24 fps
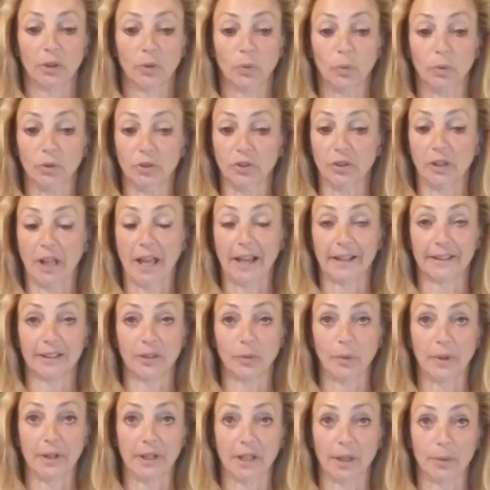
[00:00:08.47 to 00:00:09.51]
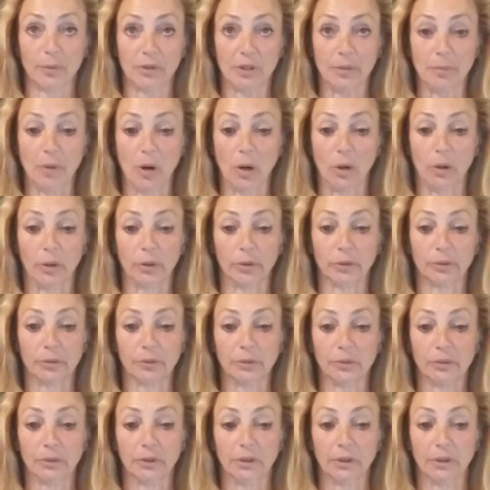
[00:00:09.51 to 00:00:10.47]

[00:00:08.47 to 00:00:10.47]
would you like to wake up tomorrow